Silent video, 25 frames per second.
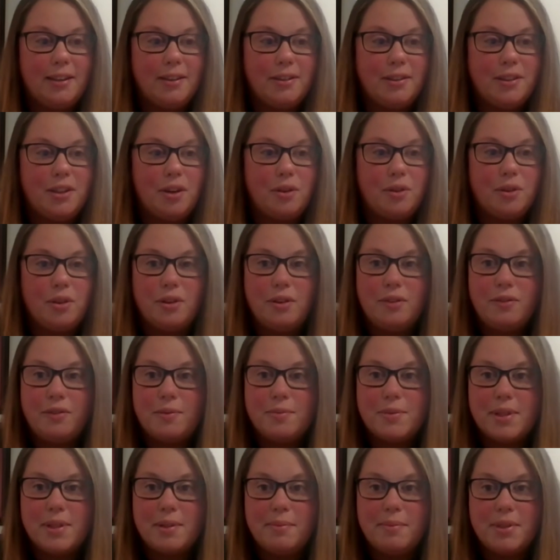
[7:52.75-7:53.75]
learn from
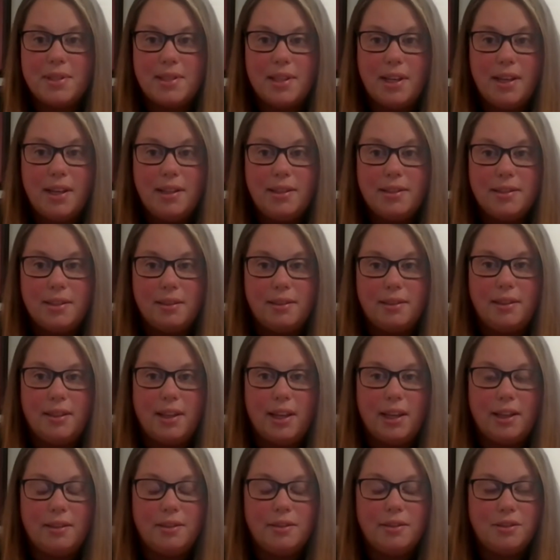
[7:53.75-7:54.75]
some mistakes and
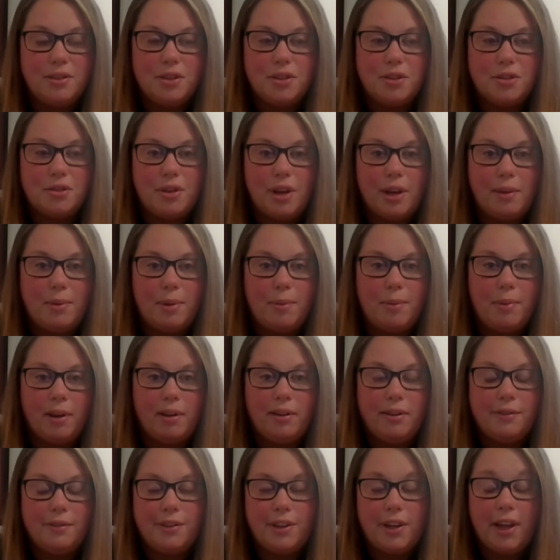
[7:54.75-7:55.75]
just try to be
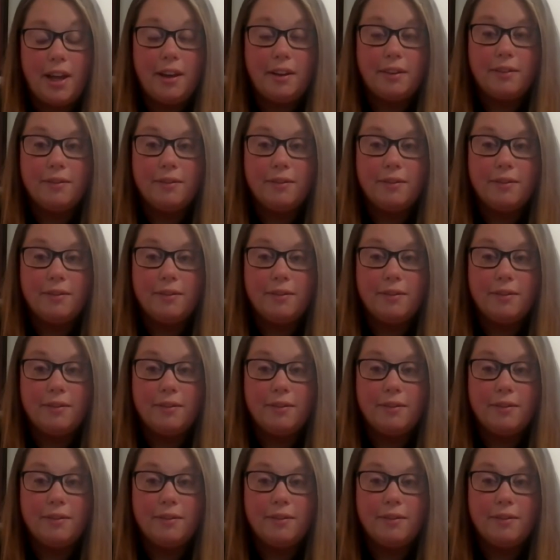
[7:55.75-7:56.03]
better every day.